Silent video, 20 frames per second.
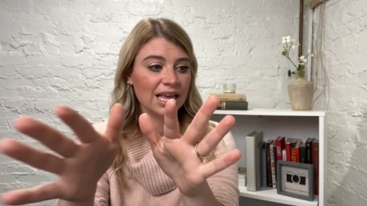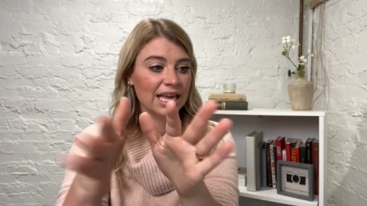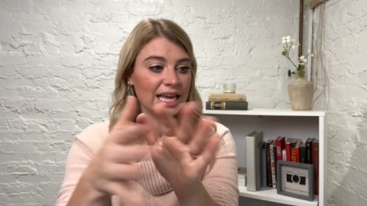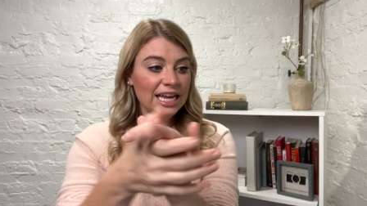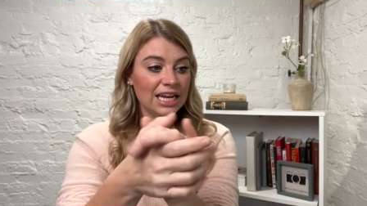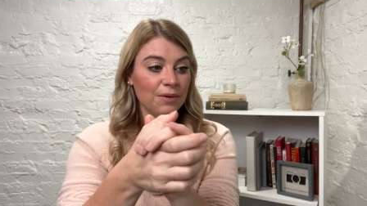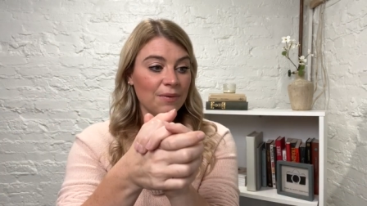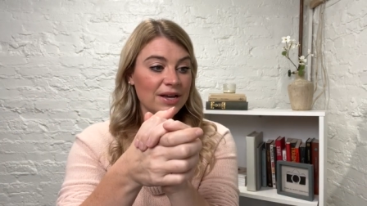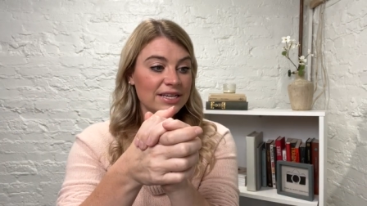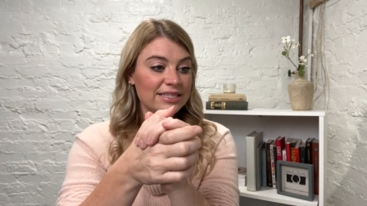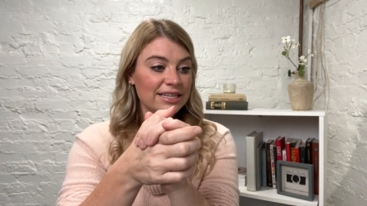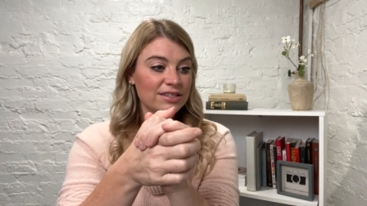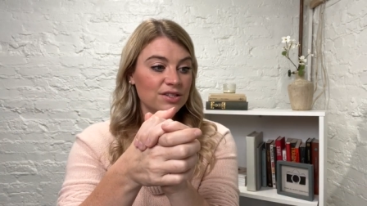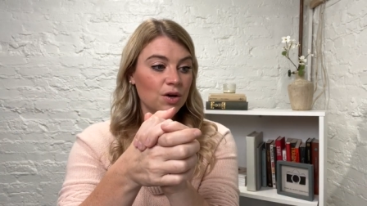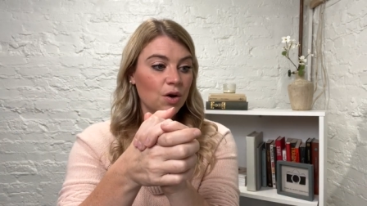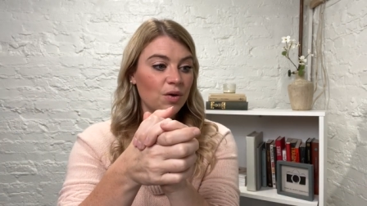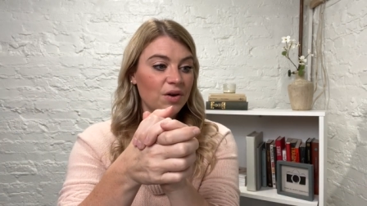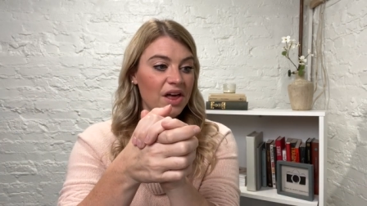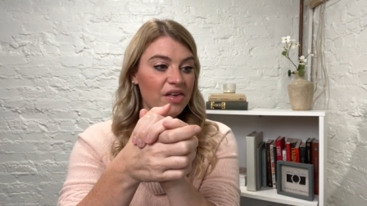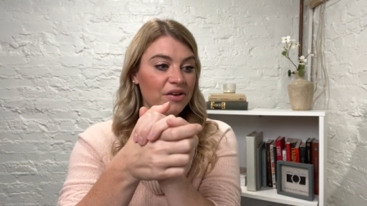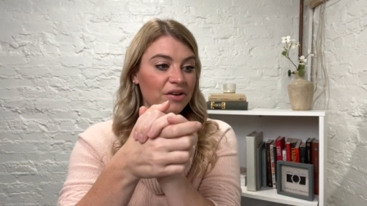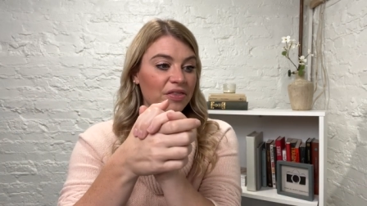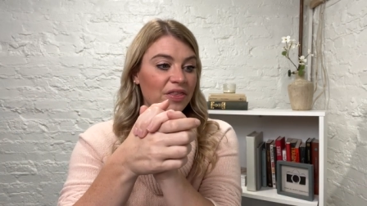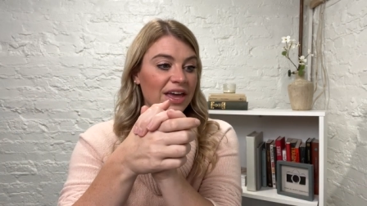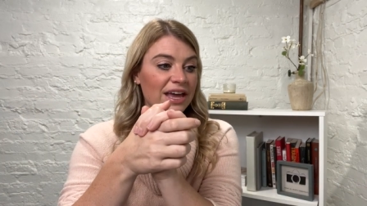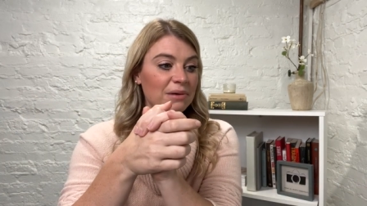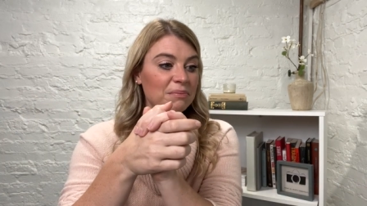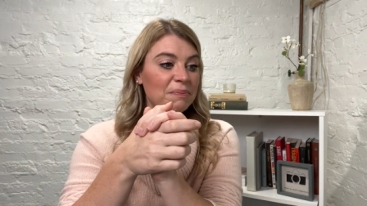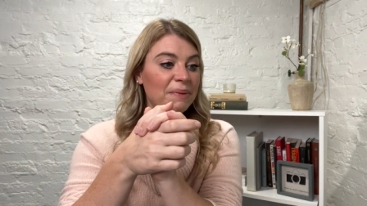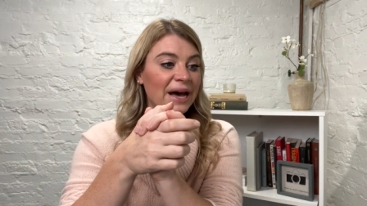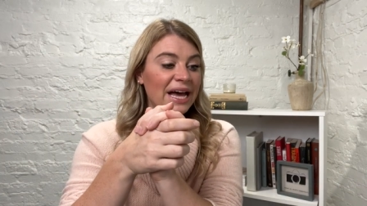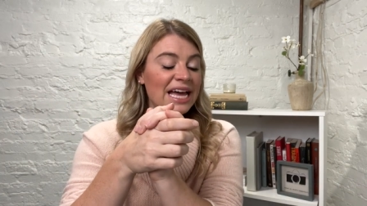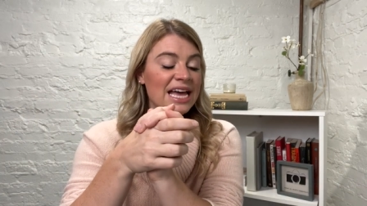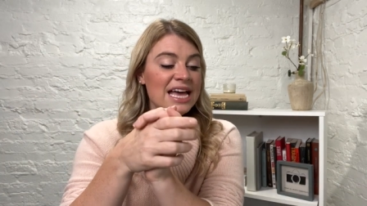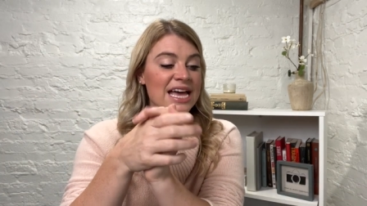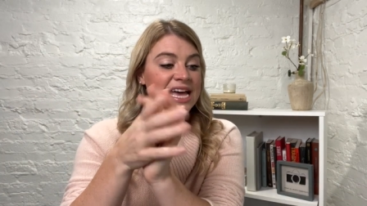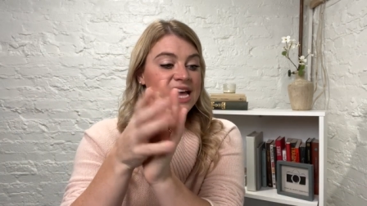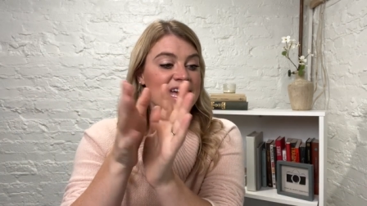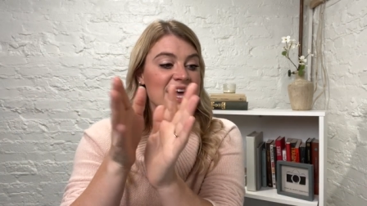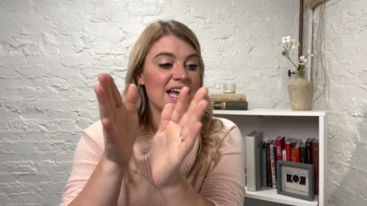anyways, that's a whole nother thing. But
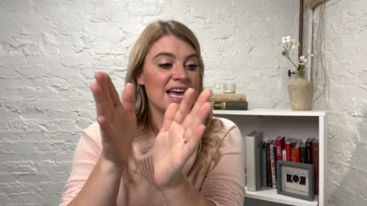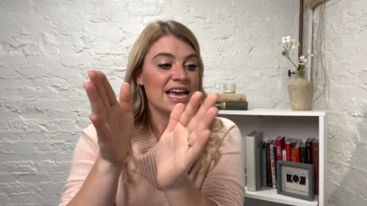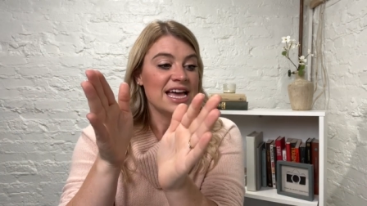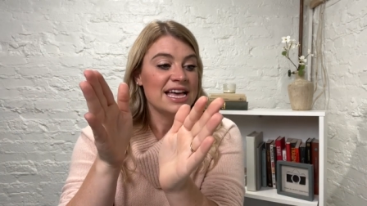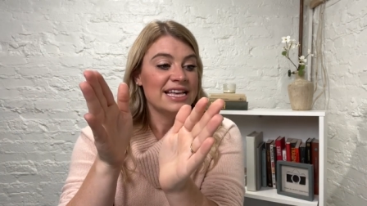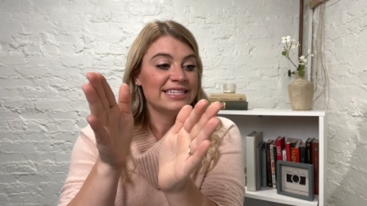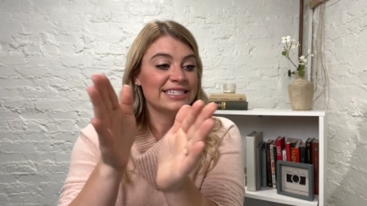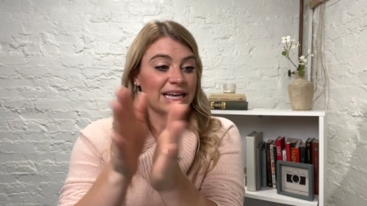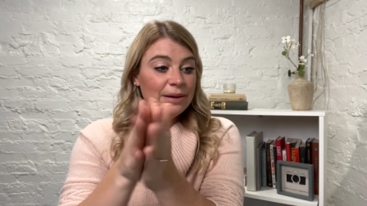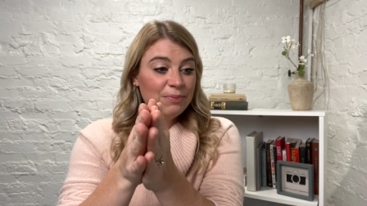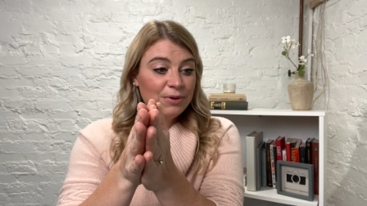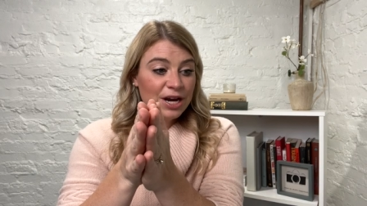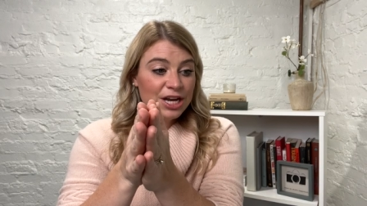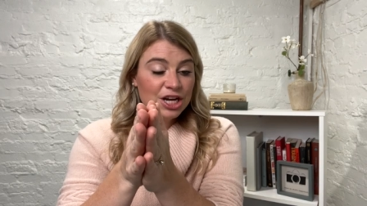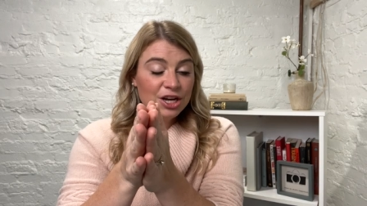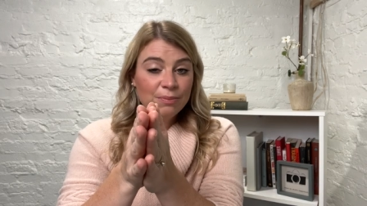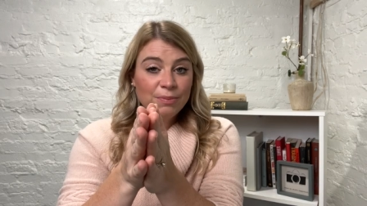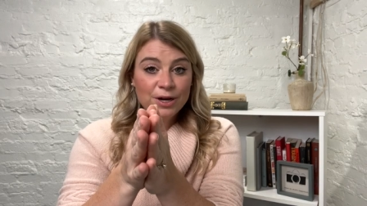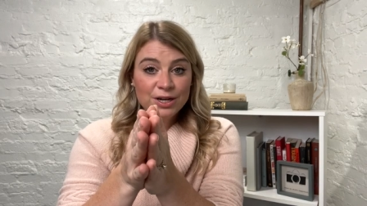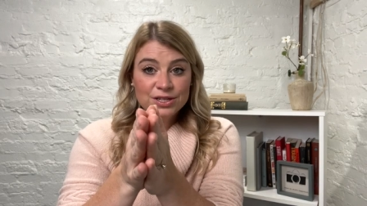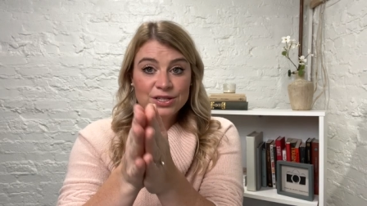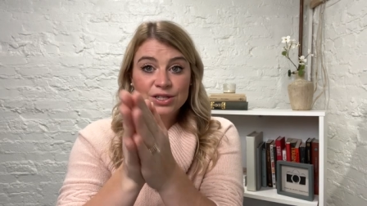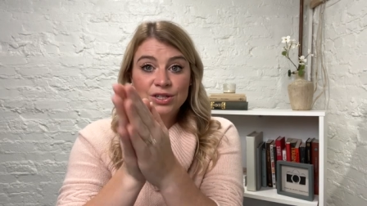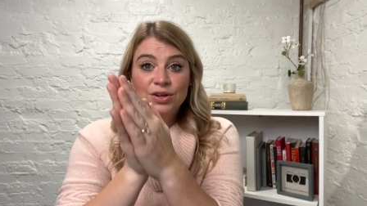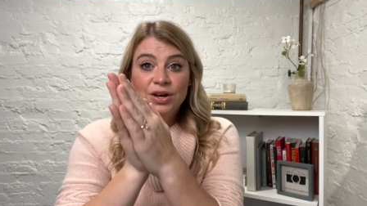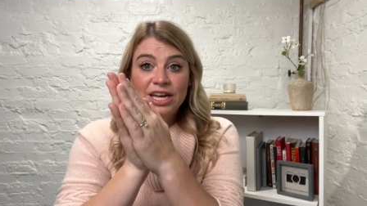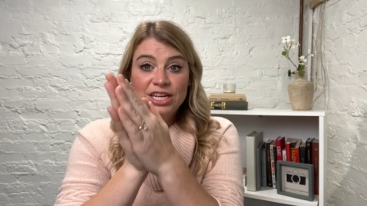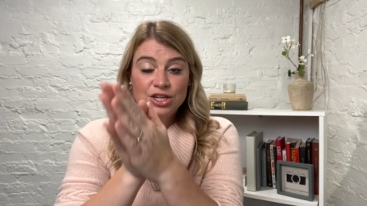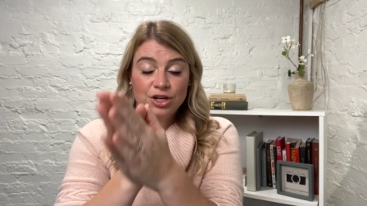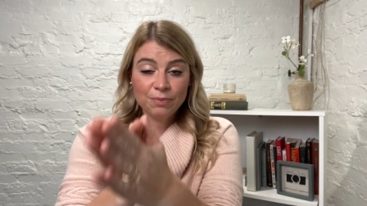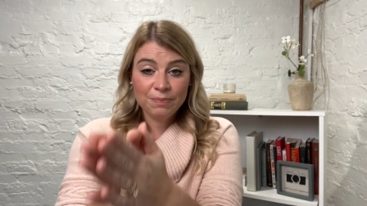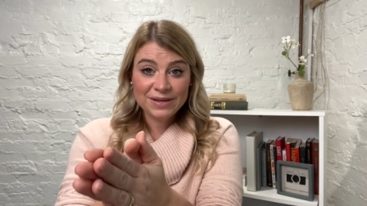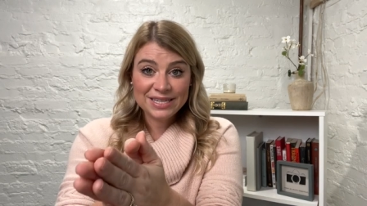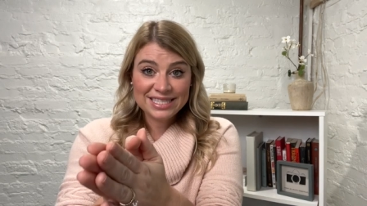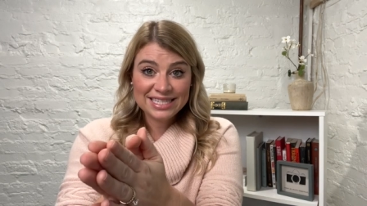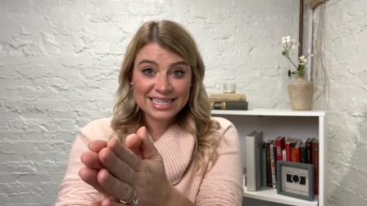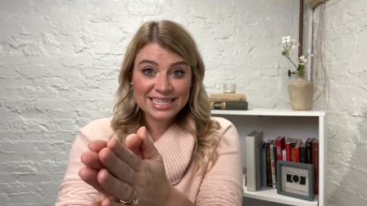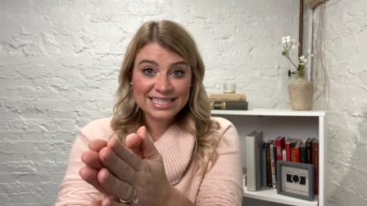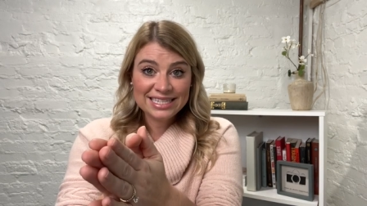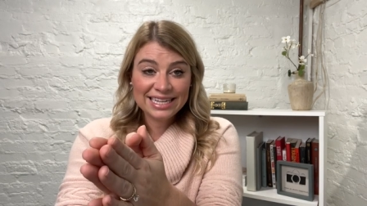separate your personal and your
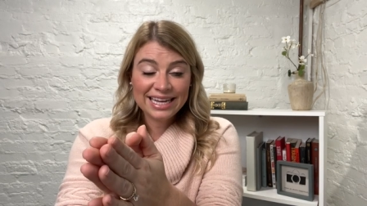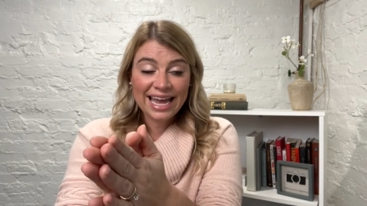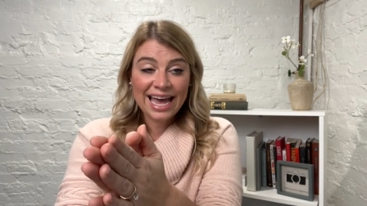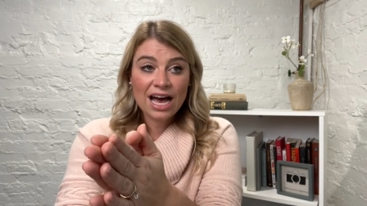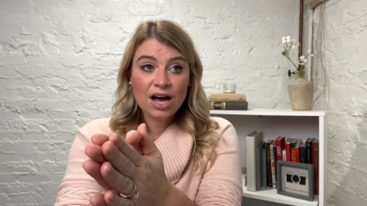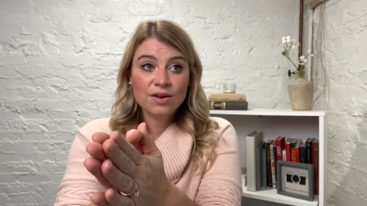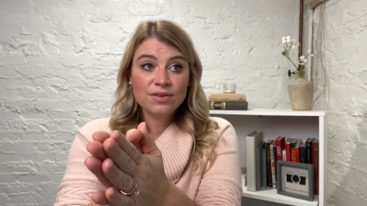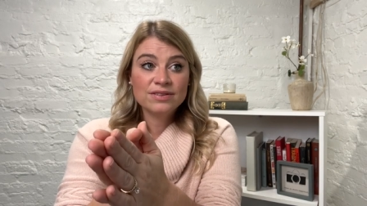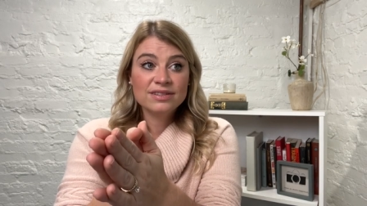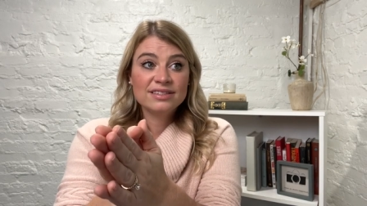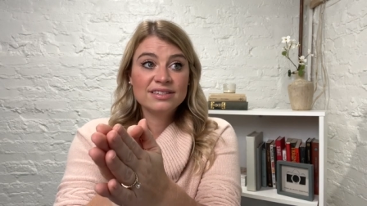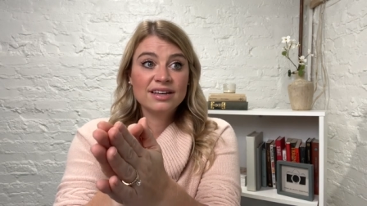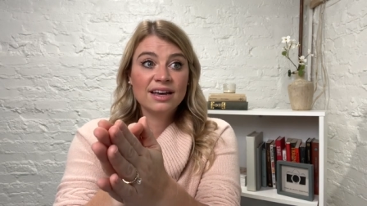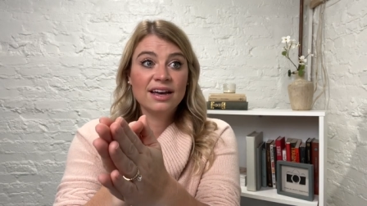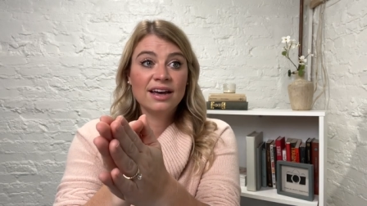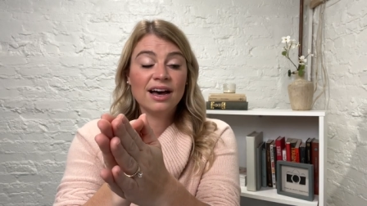business accounts.